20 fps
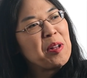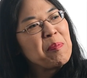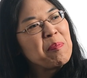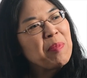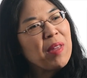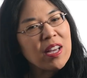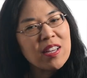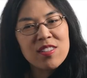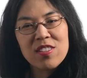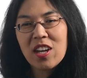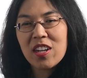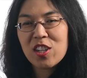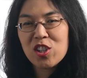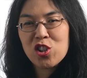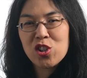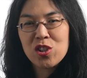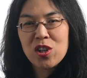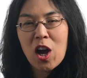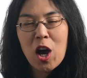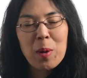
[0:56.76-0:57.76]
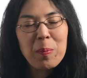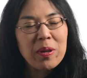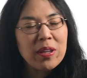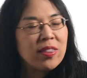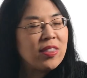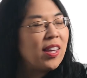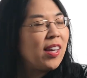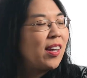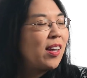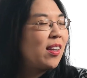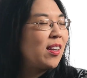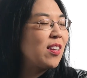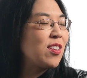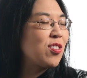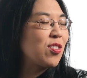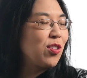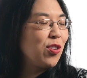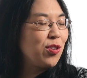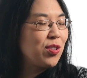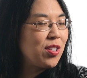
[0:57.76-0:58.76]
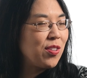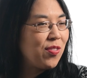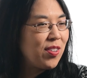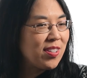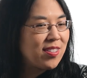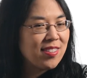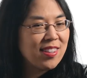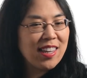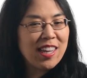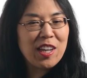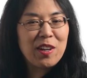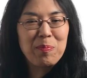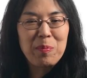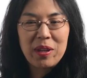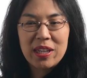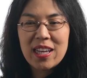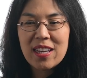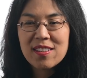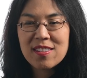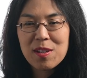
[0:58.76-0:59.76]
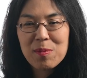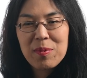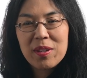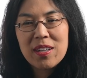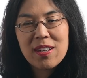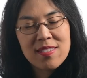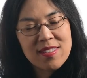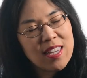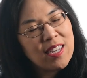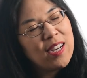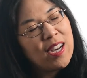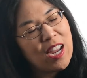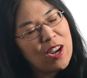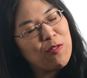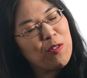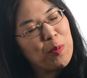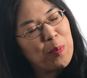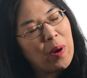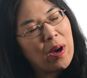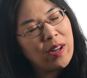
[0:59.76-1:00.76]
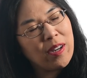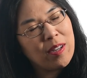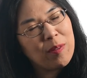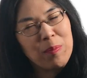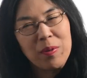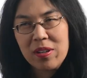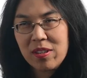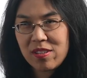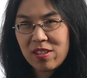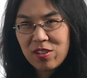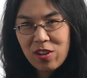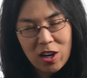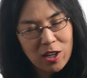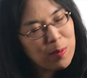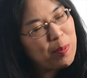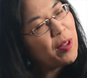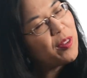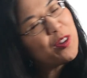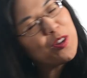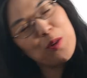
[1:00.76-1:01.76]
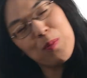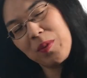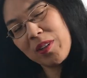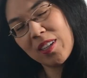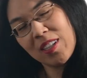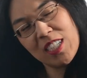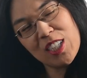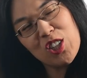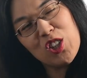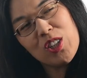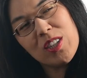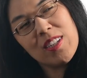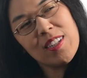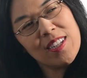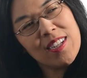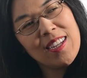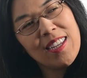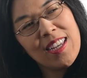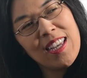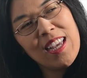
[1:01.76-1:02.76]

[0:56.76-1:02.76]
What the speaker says: That's not a snobby thing, an exclusivist thing, but he had something to say to everybody because he talked about the human condition.